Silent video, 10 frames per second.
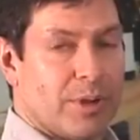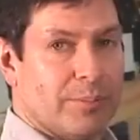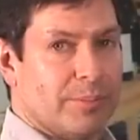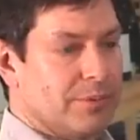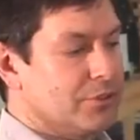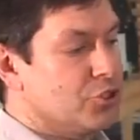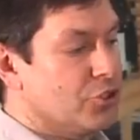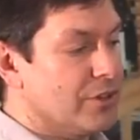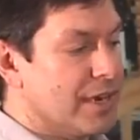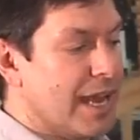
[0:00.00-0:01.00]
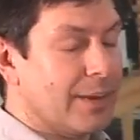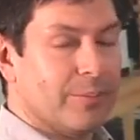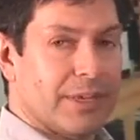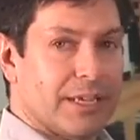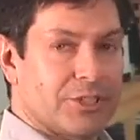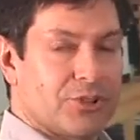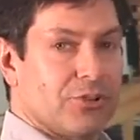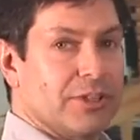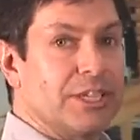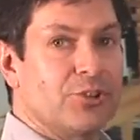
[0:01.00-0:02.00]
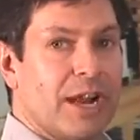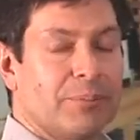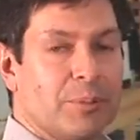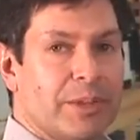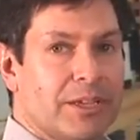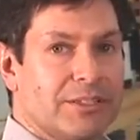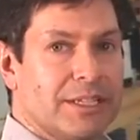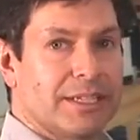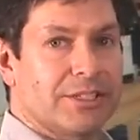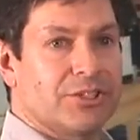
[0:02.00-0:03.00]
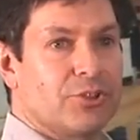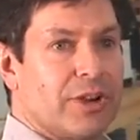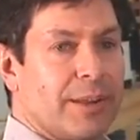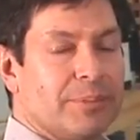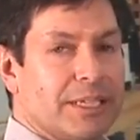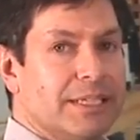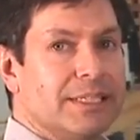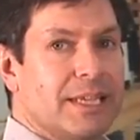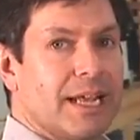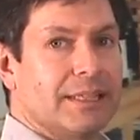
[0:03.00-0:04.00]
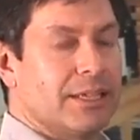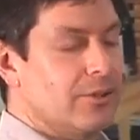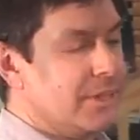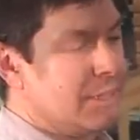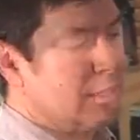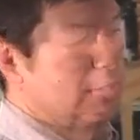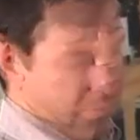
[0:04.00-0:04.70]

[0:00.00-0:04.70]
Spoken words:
pump should not be externally trapped because it is trapped inside the unit.